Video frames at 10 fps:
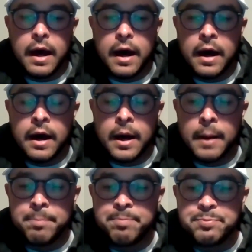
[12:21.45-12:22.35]

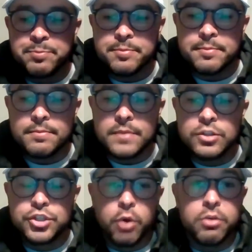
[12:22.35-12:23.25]

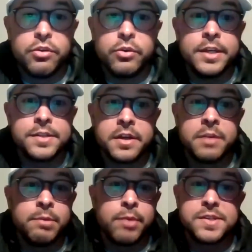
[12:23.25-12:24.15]
Joe Thuney is going
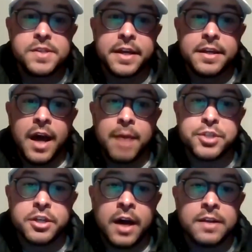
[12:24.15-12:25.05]
to be my second option.